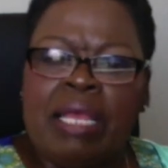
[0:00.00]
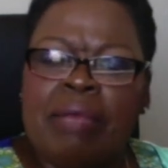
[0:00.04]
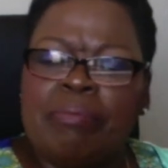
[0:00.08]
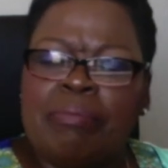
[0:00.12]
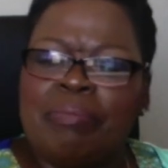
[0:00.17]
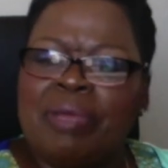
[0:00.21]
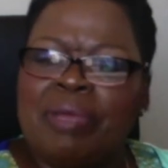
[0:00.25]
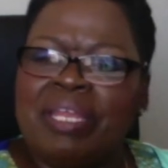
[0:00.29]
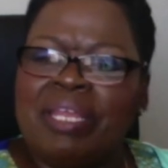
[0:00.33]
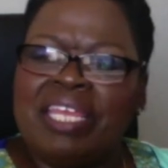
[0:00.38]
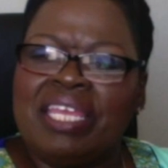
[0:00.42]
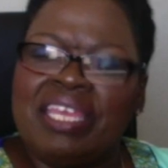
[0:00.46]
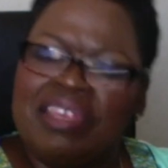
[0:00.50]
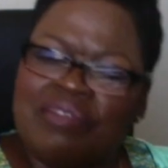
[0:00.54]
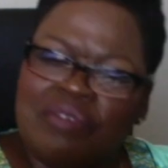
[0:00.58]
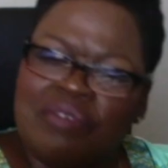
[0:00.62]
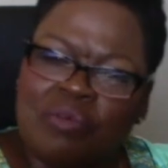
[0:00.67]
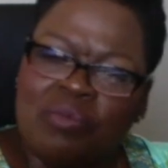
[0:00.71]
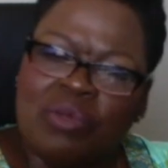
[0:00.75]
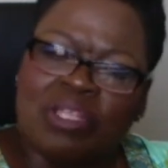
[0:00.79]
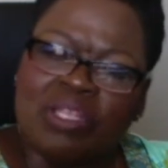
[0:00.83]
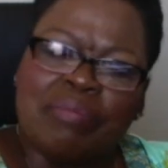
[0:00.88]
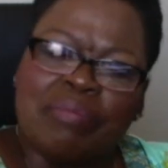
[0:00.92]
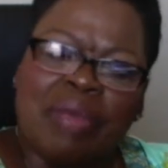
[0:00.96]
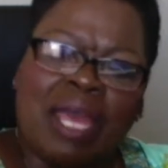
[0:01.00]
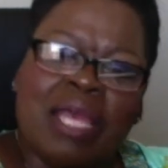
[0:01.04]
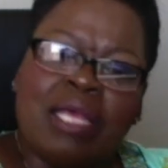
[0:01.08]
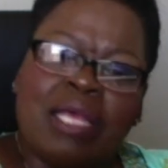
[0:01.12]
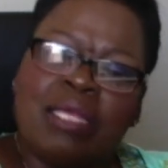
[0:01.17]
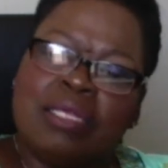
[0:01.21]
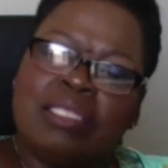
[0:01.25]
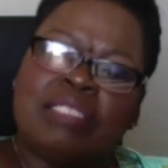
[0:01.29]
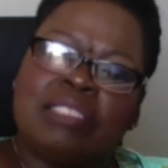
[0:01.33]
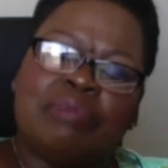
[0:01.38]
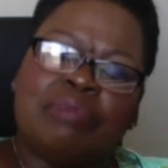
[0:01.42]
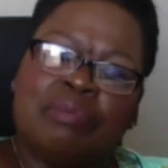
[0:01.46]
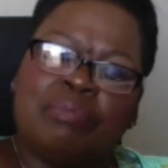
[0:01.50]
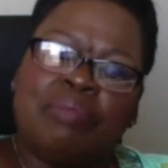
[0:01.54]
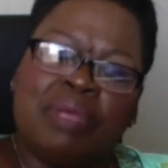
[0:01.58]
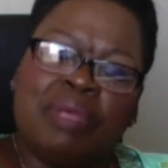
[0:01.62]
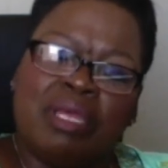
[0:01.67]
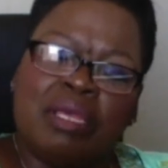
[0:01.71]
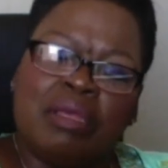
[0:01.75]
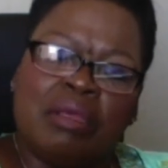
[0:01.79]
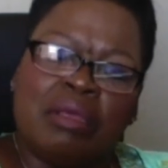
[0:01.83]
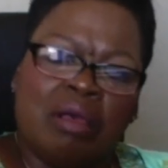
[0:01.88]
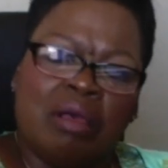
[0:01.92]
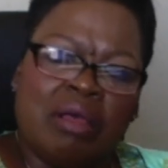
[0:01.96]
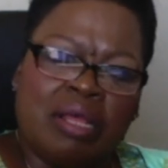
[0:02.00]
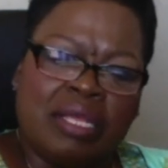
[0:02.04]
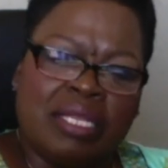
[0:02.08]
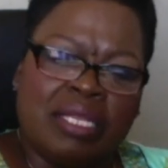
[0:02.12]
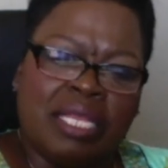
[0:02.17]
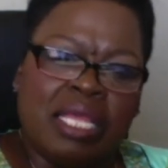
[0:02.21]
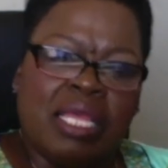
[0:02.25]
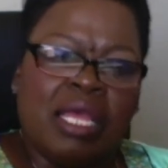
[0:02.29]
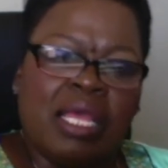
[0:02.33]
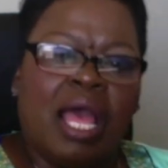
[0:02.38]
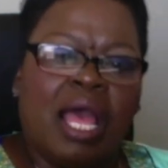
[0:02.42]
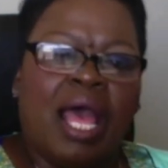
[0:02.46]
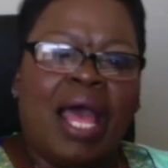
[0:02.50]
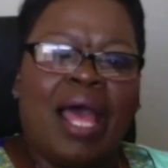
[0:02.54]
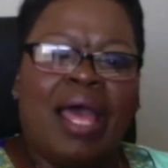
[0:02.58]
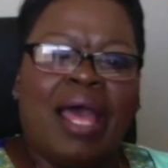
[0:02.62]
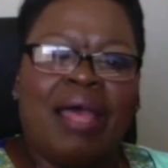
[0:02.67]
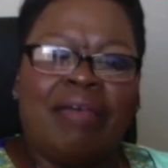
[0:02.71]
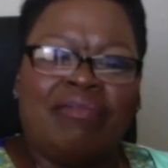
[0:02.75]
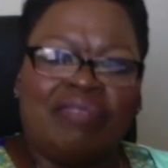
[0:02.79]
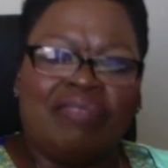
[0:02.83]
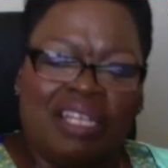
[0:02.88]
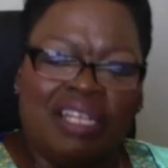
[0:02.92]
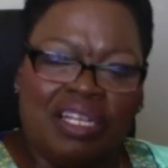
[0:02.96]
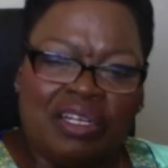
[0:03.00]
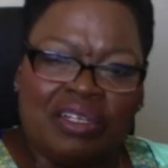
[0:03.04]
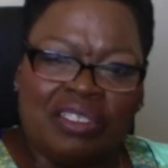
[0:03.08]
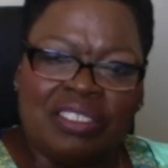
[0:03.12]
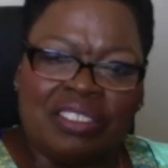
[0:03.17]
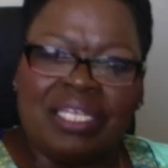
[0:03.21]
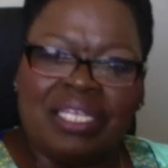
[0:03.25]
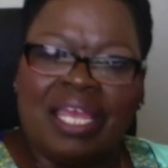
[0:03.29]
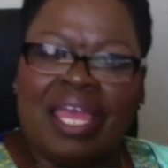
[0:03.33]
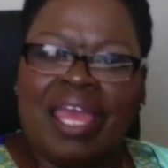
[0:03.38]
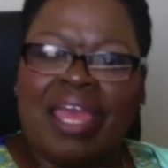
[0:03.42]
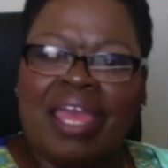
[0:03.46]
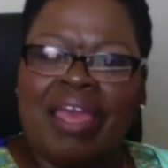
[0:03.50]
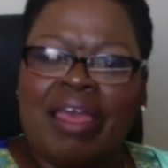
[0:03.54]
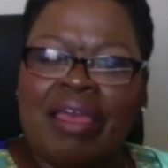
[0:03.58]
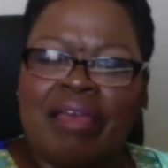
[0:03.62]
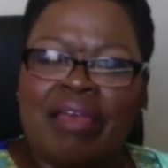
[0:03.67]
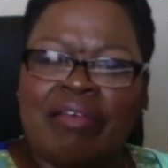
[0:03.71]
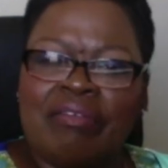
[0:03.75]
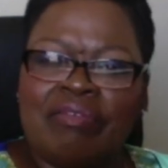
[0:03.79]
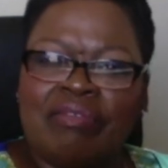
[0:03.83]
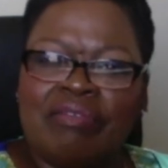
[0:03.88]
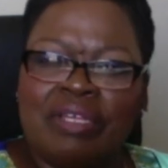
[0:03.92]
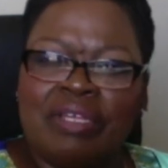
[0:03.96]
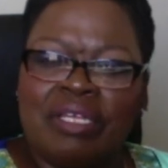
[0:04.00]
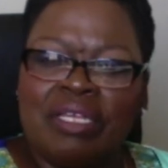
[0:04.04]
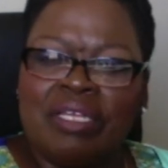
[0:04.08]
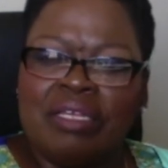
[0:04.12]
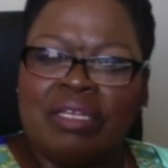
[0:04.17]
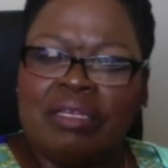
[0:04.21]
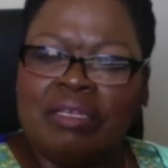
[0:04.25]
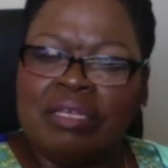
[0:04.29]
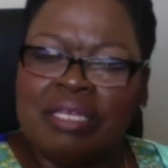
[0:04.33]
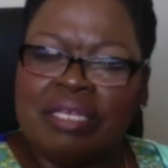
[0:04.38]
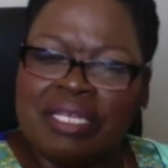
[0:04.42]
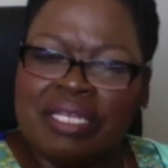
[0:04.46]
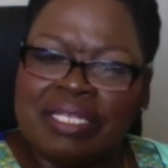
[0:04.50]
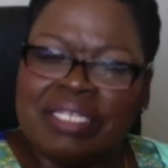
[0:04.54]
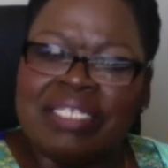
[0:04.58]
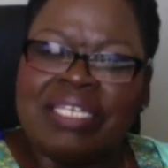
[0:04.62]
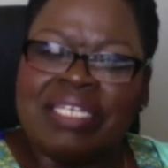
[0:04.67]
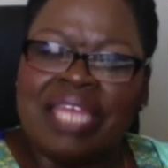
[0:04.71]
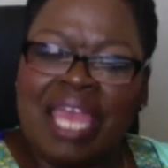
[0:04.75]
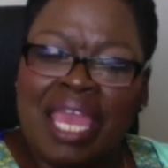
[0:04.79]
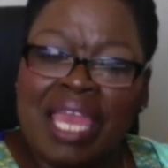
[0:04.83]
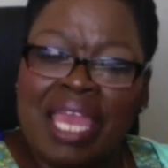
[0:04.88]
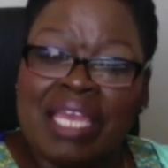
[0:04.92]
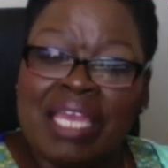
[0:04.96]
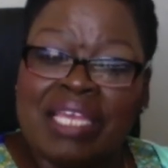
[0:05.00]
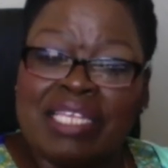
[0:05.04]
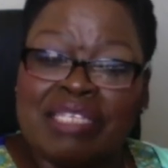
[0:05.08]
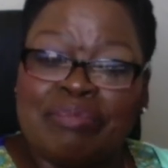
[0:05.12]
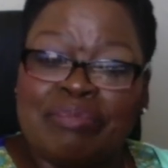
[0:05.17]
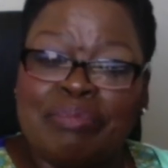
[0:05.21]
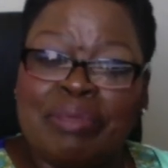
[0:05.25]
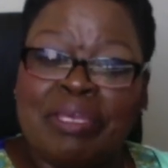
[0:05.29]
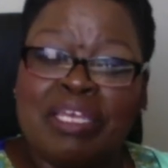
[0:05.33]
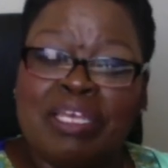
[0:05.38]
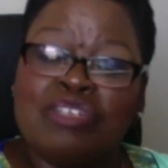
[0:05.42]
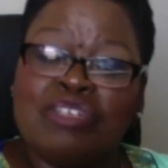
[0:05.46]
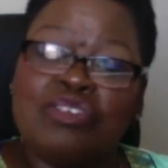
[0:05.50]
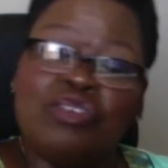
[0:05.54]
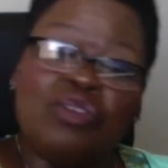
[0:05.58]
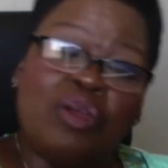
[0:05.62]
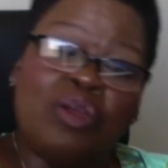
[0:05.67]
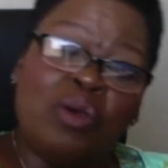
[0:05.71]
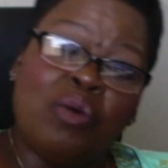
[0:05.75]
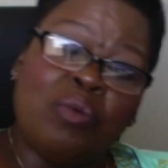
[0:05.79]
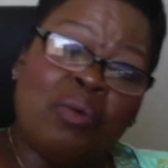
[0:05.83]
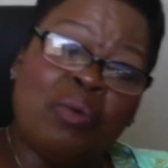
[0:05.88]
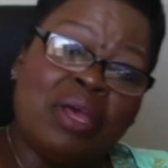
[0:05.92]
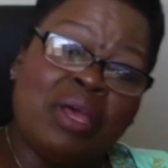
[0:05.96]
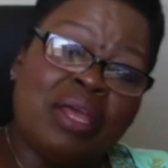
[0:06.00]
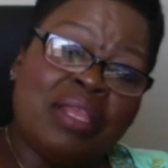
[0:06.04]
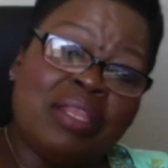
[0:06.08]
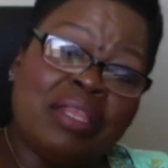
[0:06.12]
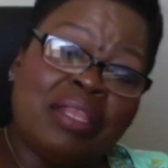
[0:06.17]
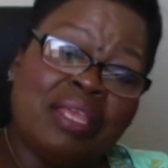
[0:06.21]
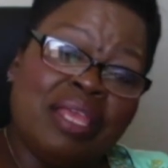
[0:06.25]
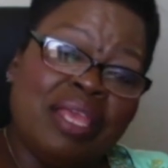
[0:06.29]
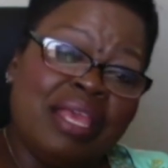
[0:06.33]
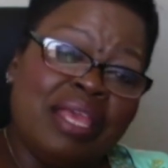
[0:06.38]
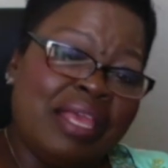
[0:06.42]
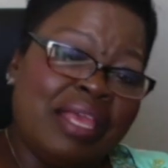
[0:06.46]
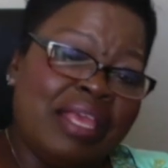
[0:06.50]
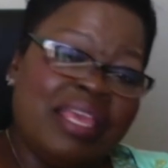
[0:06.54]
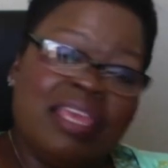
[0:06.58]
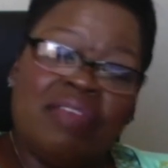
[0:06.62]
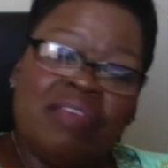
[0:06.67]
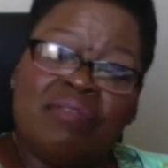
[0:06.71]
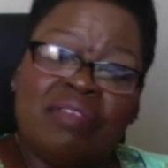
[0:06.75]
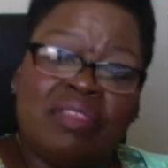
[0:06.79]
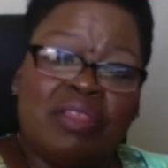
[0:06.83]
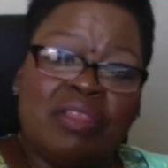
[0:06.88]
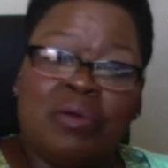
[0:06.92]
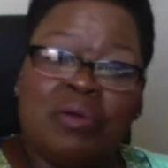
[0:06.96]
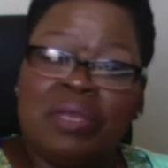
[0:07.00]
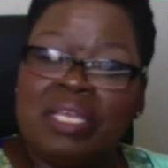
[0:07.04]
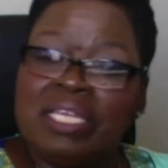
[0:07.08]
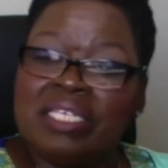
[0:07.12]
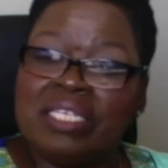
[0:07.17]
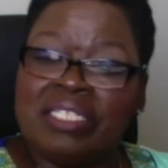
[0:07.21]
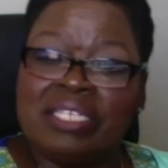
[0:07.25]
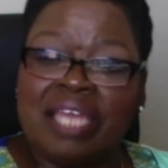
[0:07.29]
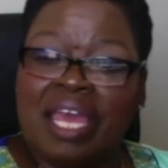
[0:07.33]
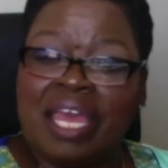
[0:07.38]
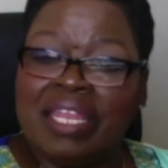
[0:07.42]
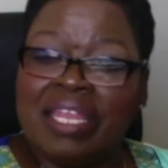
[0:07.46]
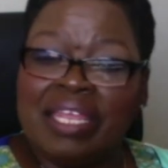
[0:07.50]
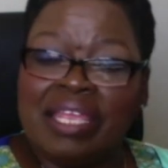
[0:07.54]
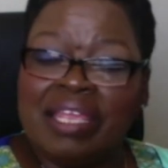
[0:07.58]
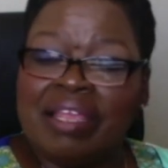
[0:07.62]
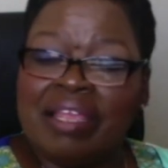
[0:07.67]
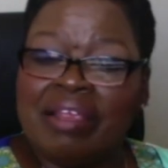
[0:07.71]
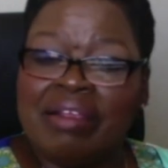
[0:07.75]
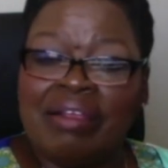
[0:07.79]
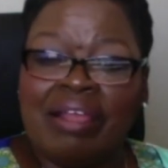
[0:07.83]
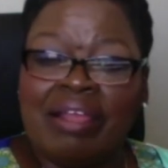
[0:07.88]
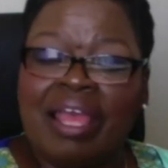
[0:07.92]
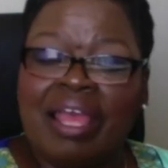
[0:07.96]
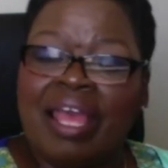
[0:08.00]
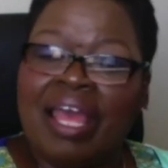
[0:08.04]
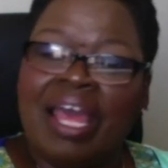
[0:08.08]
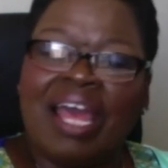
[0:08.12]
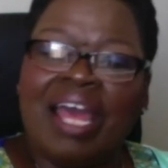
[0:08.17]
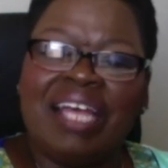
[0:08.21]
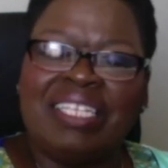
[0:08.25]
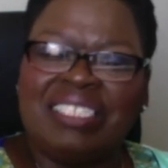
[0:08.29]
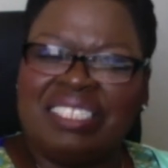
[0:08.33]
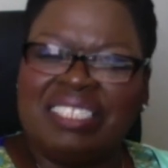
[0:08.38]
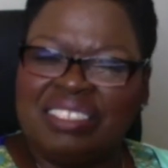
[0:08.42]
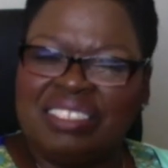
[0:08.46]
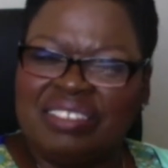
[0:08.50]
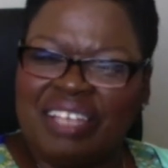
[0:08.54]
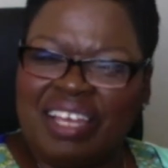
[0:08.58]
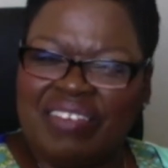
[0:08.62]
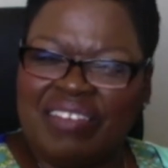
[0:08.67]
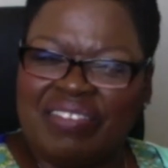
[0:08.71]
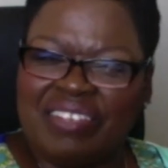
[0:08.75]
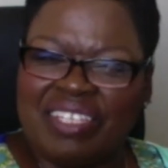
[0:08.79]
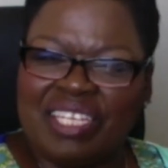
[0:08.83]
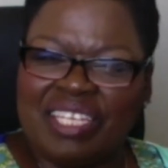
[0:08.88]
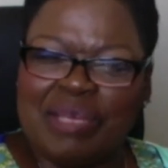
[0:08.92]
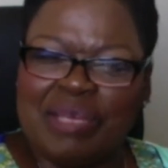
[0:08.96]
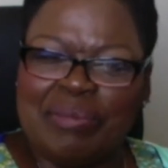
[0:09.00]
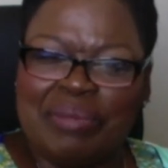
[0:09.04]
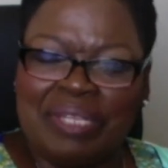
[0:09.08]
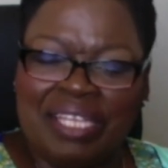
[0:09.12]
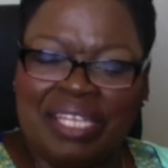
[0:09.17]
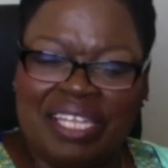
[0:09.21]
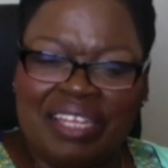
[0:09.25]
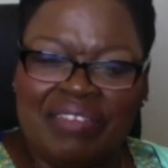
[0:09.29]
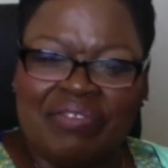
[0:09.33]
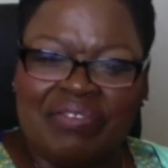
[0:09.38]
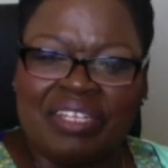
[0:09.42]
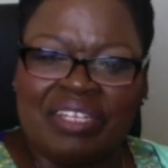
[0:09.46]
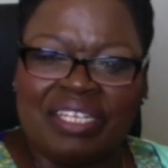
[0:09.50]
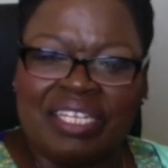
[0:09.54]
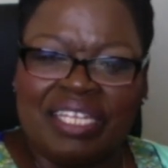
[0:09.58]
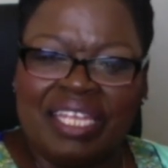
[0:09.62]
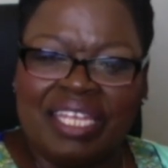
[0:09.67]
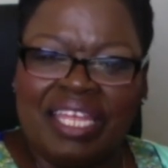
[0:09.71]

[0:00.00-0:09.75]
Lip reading: But even with my husband being gone, I've learned to have good days because you know what? Even though he's not here, I still have to keep living.